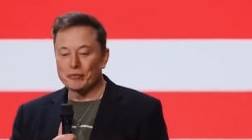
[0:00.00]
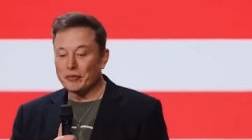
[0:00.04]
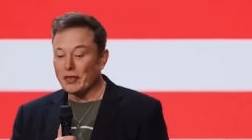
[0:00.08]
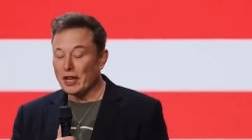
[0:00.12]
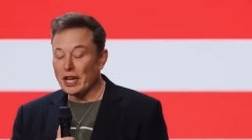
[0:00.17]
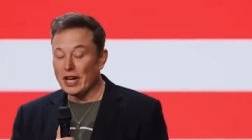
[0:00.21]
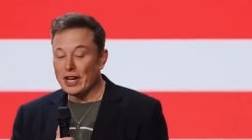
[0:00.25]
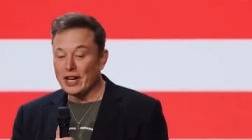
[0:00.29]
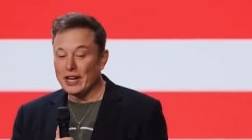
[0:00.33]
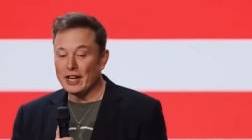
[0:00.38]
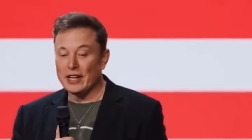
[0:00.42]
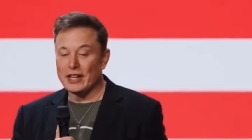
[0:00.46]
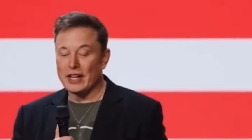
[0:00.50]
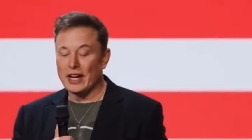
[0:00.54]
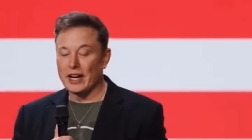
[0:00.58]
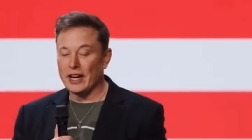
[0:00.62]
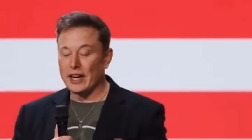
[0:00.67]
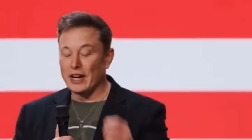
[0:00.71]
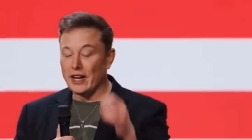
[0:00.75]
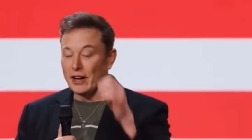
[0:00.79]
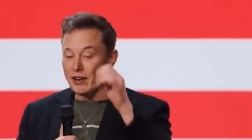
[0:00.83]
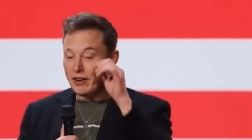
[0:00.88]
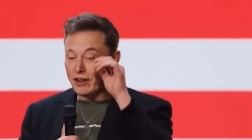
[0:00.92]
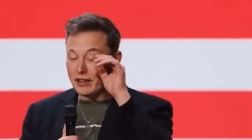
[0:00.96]
And,
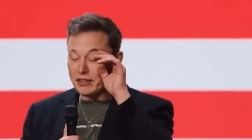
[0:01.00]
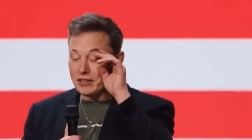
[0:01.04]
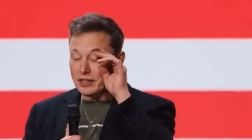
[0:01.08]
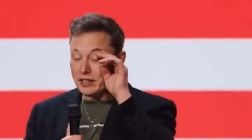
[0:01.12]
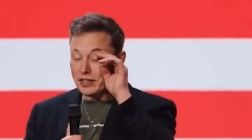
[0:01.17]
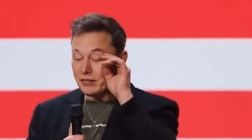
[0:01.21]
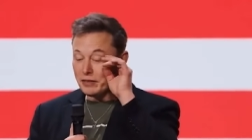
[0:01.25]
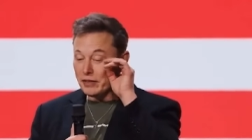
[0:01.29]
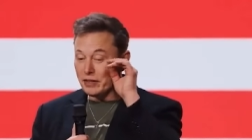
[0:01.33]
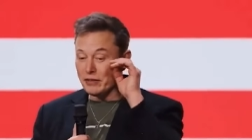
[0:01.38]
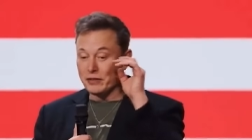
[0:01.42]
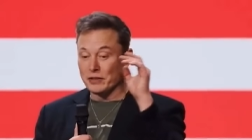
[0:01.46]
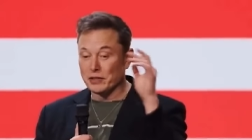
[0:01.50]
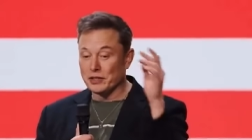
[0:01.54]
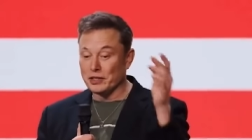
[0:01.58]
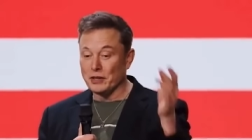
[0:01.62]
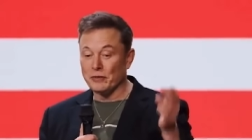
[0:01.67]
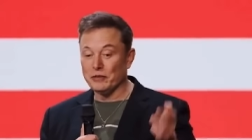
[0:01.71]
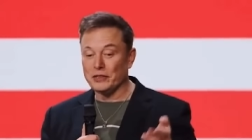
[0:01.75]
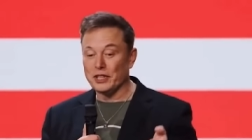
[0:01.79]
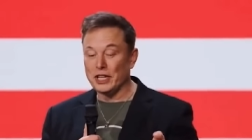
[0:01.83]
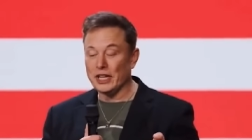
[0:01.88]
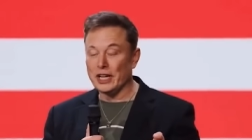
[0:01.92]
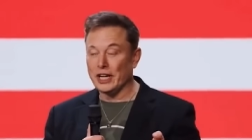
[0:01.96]
and, and, honestly, if, if the
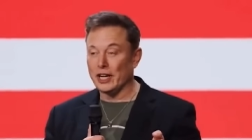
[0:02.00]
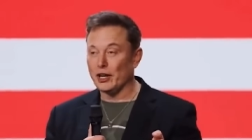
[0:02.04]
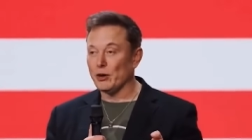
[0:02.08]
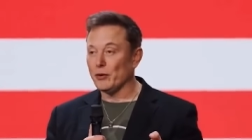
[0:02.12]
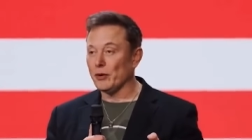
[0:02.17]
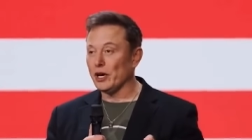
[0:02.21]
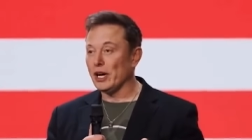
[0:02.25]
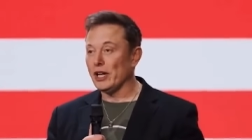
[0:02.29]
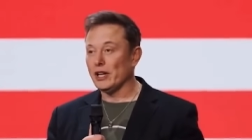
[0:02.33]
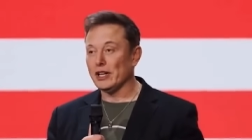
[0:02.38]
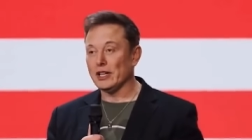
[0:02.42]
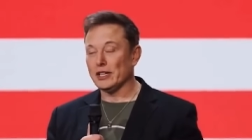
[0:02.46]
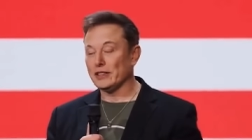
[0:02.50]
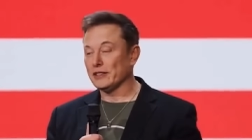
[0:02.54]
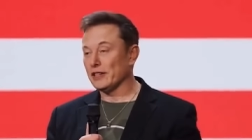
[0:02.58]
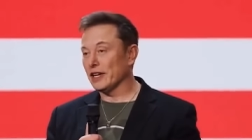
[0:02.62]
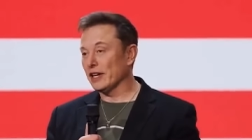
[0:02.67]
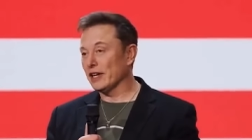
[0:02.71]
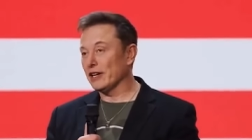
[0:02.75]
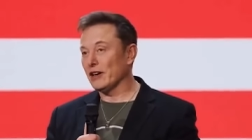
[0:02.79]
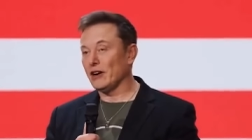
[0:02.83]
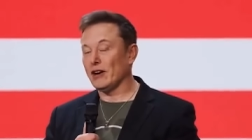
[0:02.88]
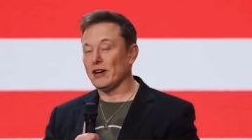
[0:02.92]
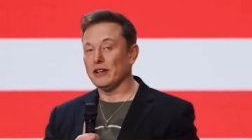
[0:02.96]
ship did hit a whale, it's
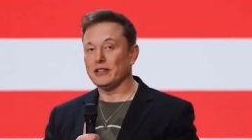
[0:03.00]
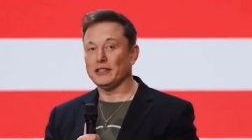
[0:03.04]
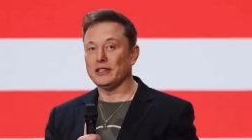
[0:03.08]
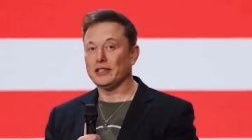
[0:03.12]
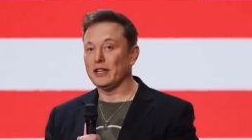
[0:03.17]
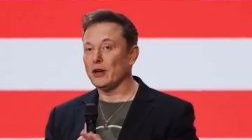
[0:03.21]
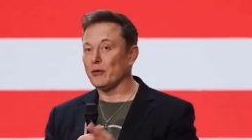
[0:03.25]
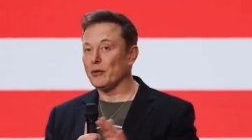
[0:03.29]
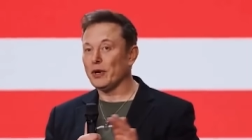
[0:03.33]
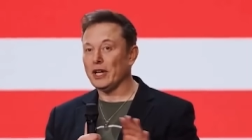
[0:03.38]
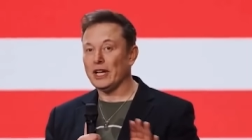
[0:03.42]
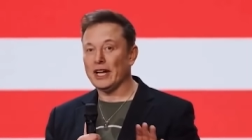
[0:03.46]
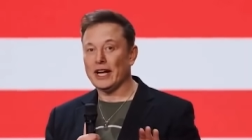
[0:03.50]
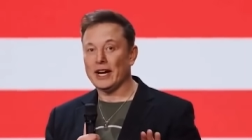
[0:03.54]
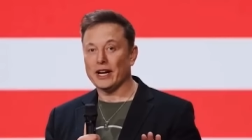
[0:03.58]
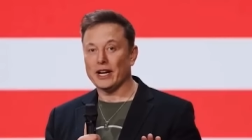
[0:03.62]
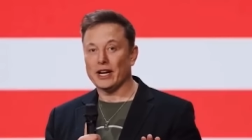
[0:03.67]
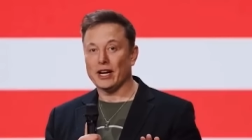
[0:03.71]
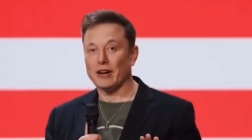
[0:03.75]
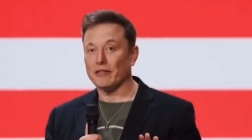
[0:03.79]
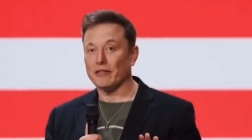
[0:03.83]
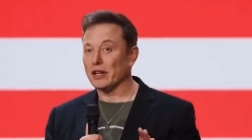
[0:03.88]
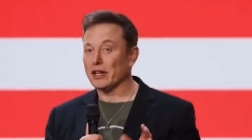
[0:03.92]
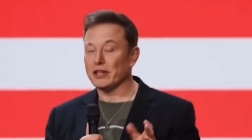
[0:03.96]
like, honestly, that whale had
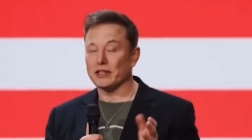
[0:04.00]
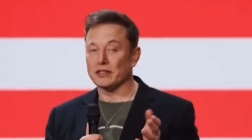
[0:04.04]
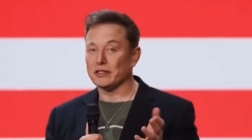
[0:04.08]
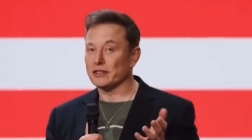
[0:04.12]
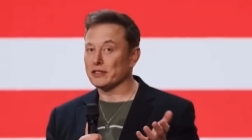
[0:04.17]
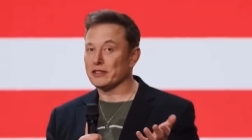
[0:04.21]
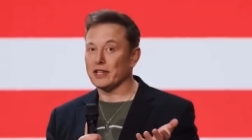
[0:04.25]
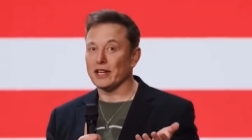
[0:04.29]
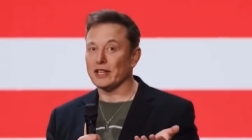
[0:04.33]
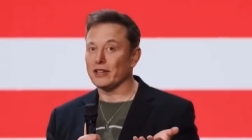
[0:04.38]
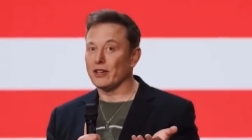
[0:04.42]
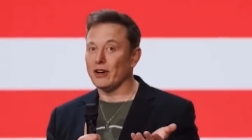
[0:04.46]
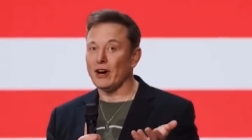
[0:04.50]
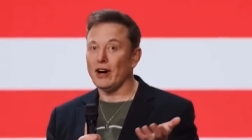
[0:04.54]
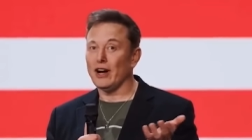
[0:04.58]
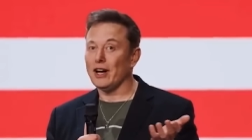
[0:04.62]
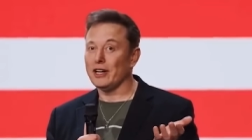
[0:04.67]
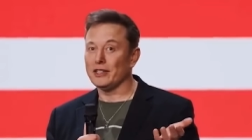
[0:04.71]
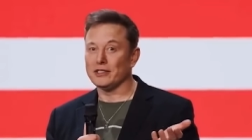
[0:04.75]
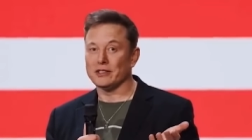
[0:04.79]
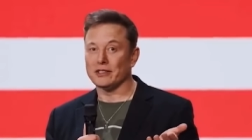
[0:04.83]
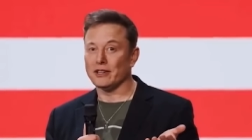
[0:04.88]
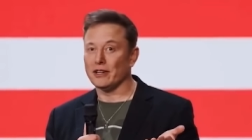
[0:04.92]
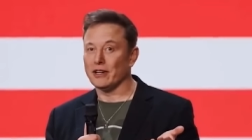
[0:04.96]
it coming, because it's like the
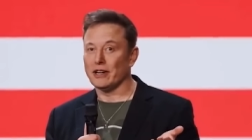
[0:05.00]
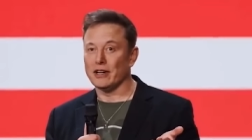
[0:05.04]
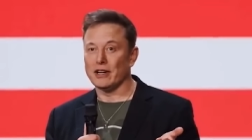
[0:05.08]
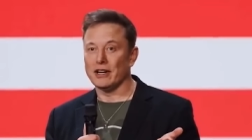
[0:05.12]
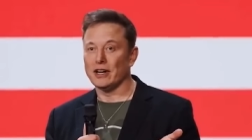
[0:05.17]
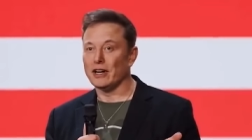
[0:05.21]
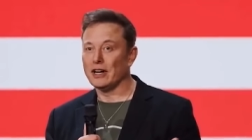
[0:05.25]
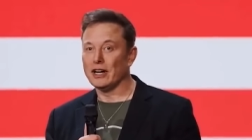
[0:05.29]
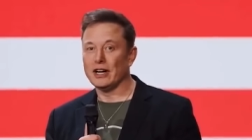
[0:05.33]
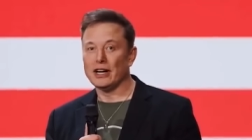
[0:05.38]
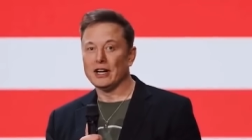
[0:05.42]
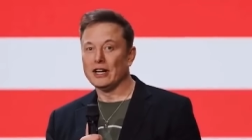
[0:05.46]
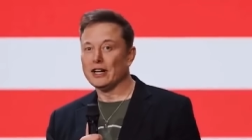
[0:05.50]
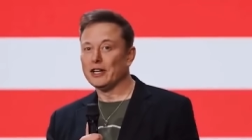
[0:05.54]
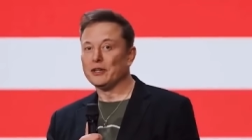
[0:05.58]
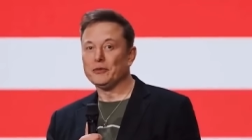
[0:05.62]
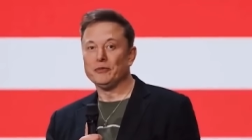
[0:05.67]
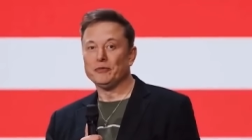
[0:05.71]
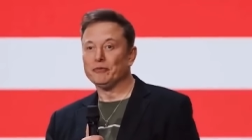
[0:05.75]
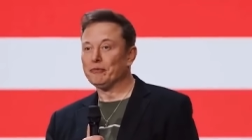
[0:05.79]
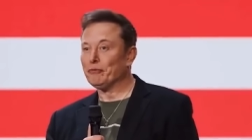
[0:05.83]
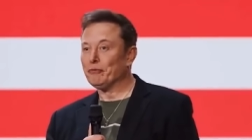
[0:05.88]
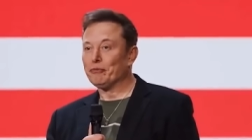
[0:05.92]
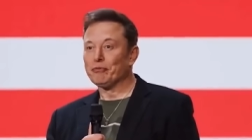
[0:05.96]
odds are
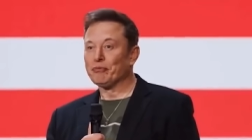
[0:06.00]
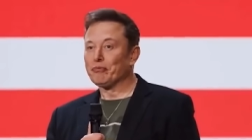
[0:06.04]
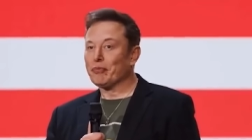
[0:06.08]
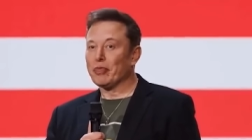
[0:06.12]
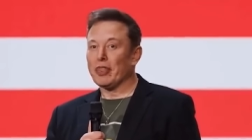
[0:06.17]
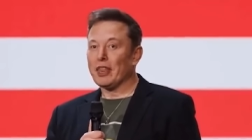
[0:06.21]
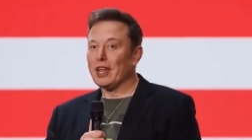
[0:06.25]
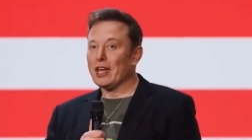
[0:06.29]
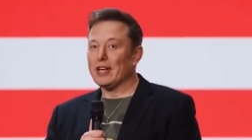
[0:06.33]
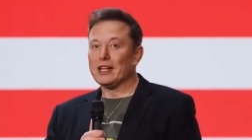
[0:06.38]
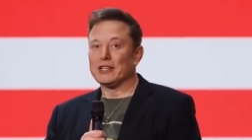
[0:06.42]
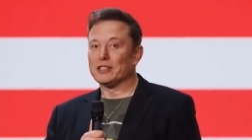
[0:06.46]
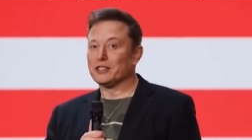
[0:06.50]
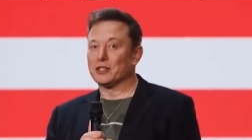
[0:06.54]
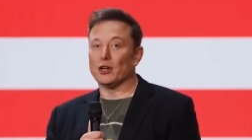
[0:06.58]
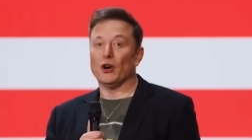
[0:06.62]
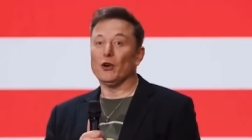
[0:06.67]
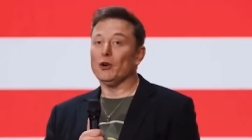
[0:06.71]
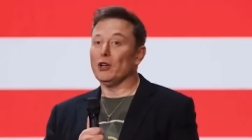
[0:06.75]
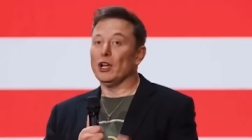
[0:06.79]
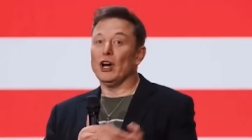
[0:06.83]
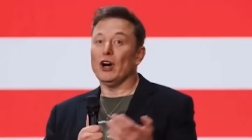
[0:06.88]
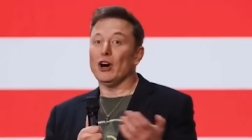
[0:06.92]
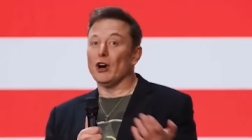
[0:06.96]

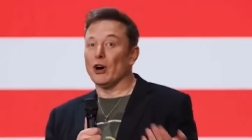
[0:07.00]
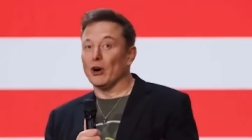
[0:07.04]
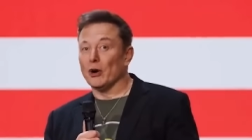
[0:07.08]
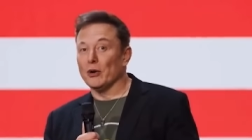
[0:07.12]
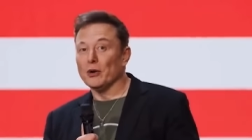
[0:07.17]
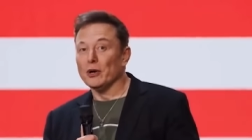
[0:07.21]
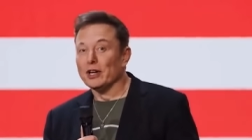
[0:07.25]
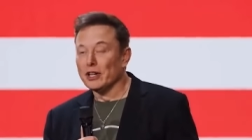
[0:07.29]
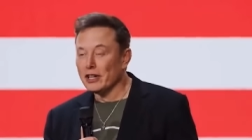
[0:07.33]
so low